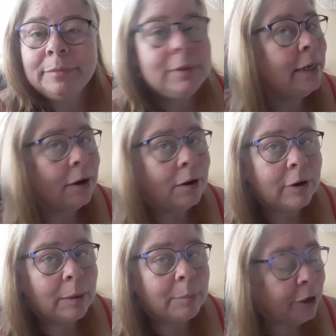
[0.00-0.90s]
Get
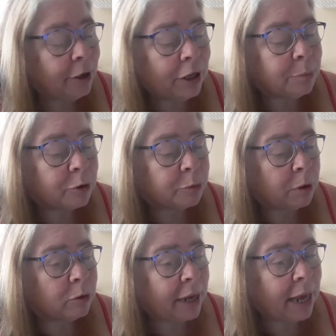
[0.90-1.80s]
over it. I'm letting you keep your
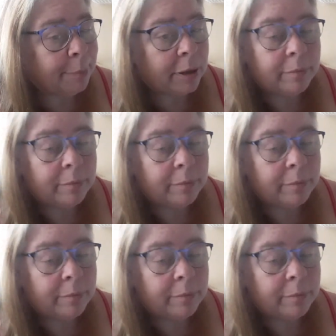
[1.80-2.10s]
smokes. Be happy.